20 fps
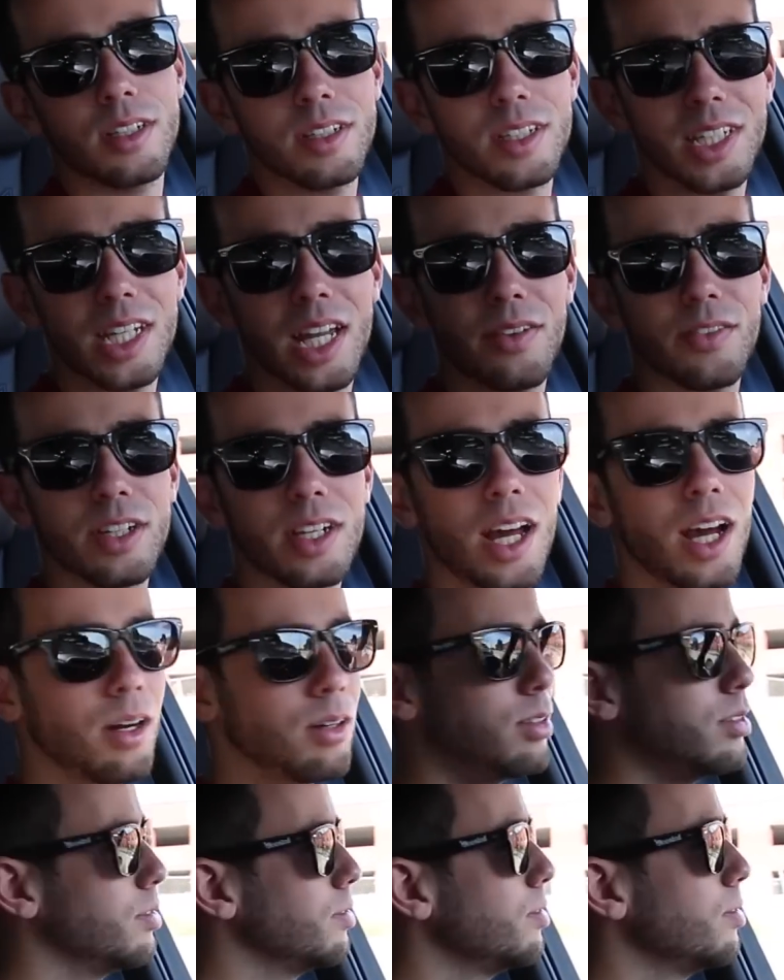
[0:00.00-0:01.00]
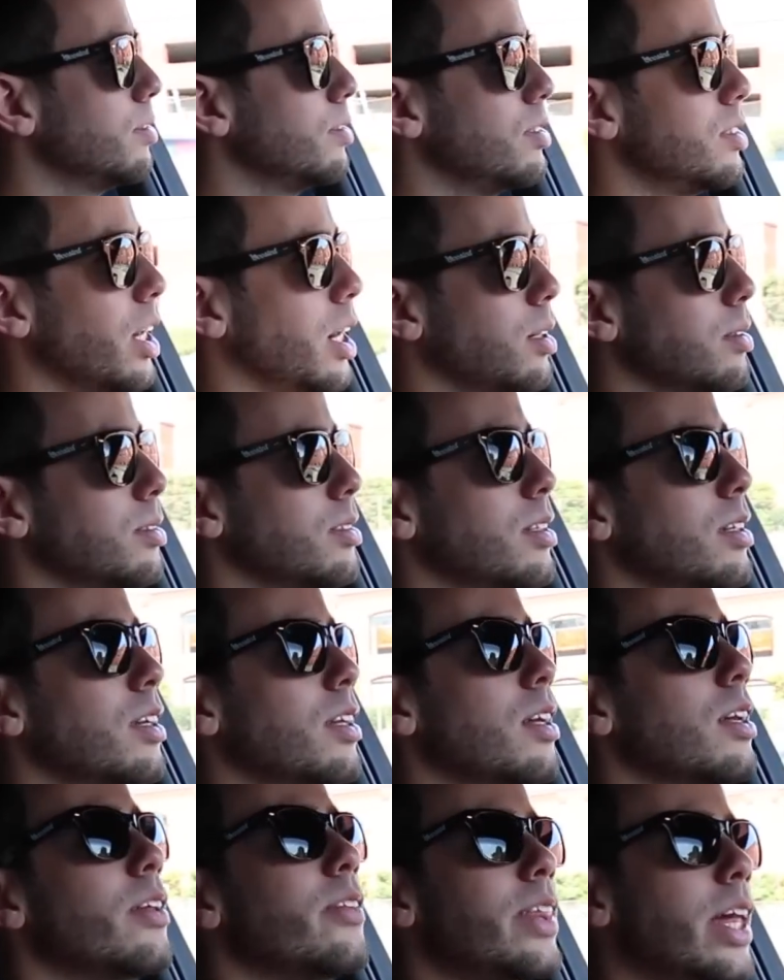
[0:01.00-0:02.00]
you never know. So
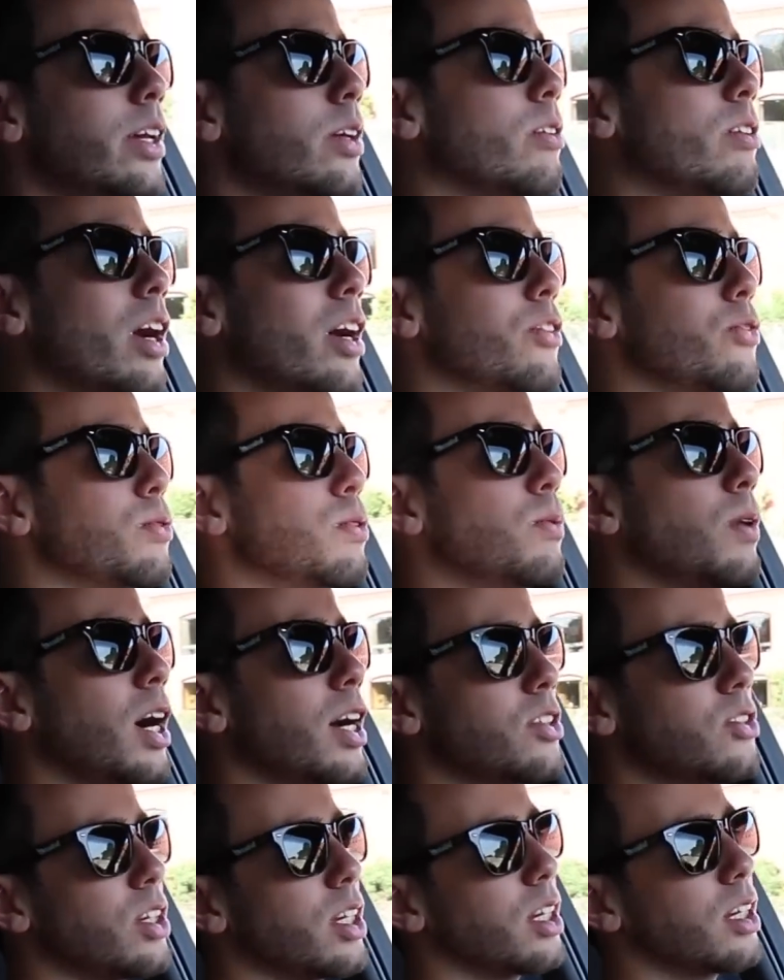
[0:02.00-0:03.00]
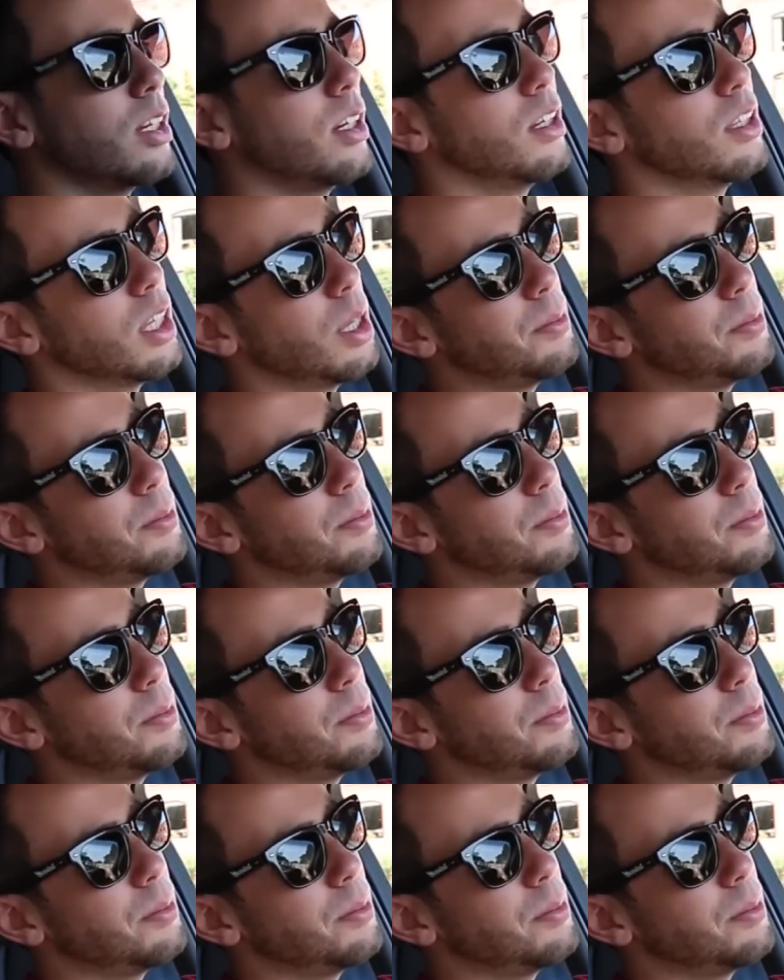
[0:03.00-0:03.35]
thank you guys for watching.